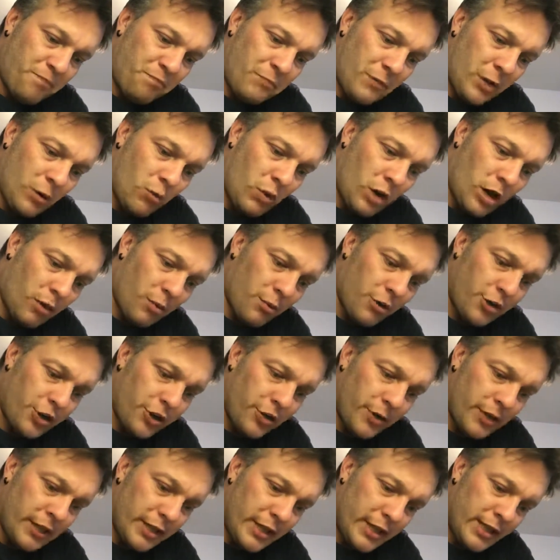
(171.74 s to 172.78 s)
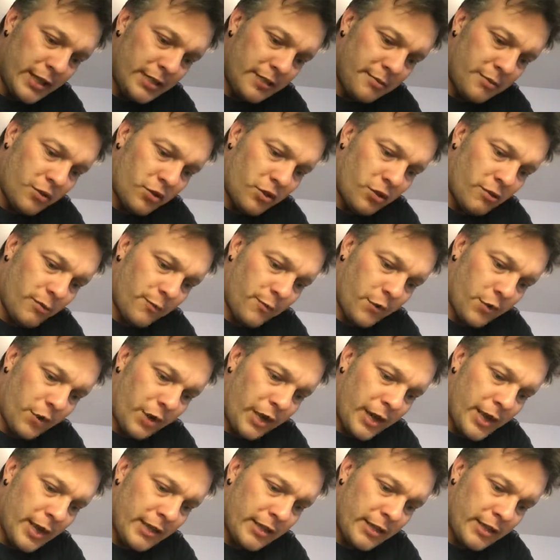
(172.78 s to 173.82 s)
And while we're doing this, don't
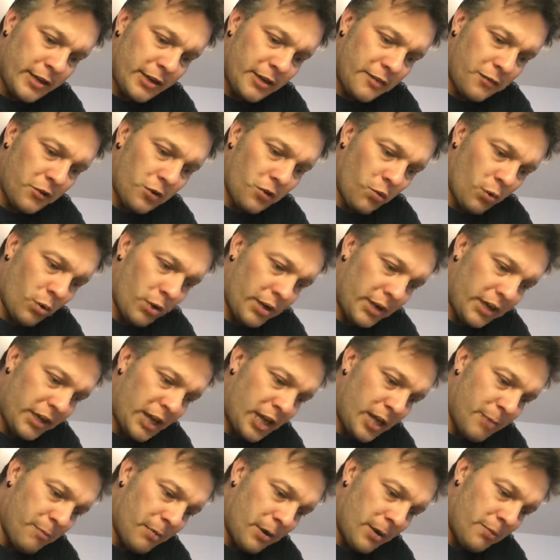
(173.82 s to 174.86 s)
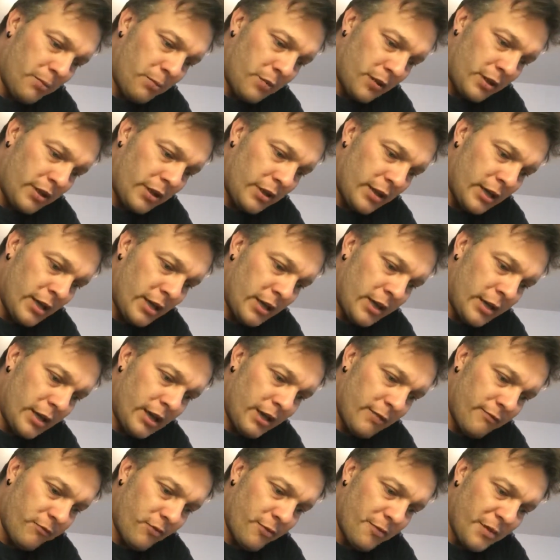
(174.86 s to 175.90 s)
forget that if you want to keep up with the
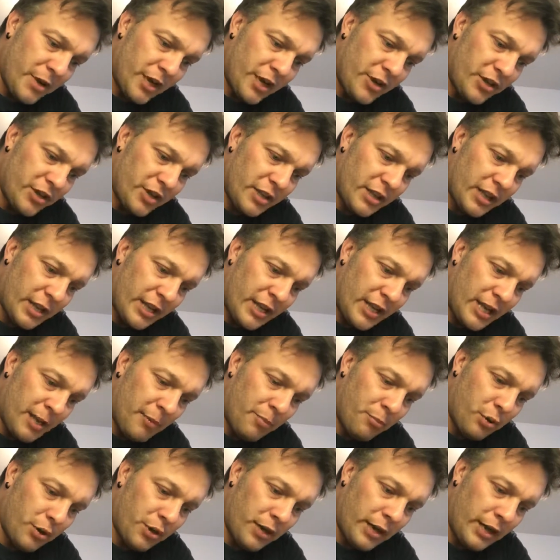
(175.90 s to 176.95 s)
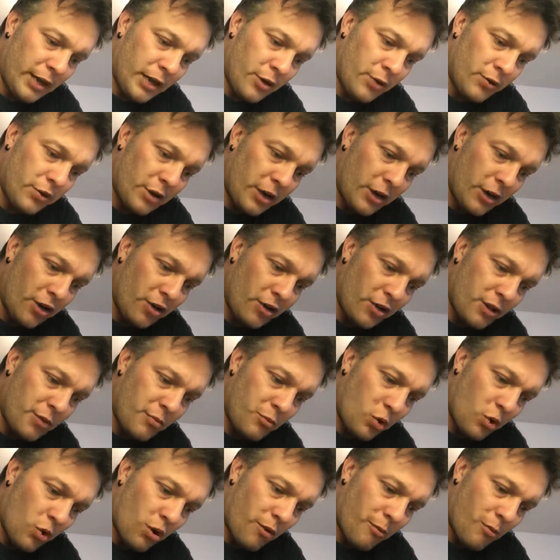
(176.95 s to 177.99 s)
information that I keep putting out there, and the
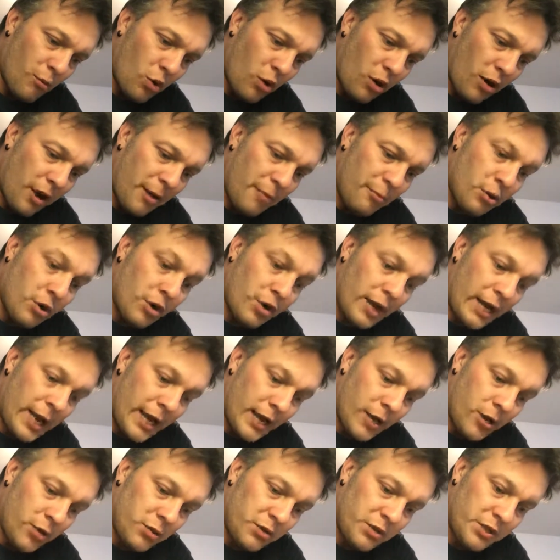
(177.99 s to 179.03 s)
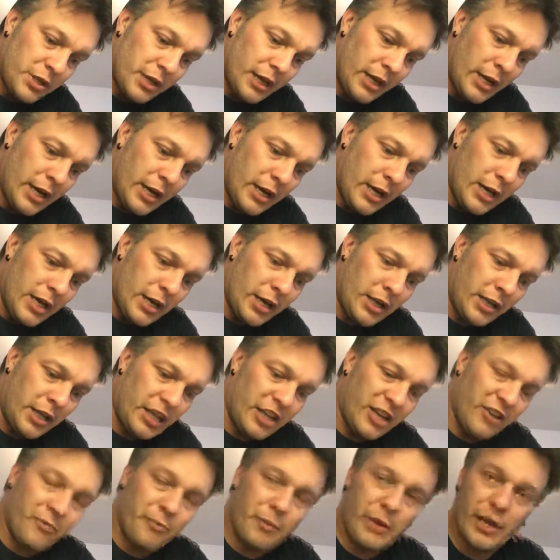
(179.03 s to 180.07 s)
more and more I put out,
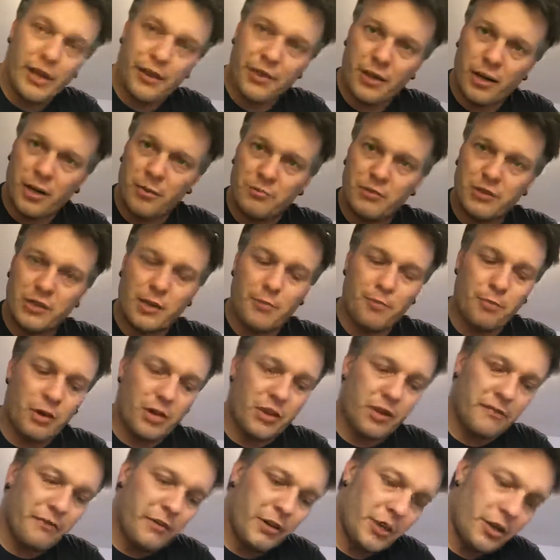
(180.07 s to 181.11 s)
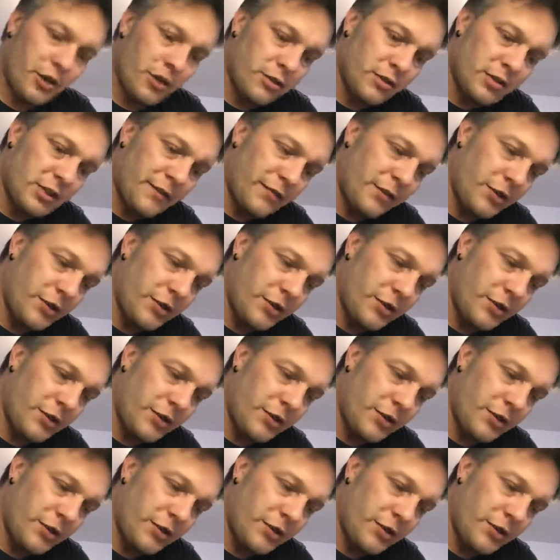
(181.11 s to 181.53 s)
give me a thumbs up on the videos if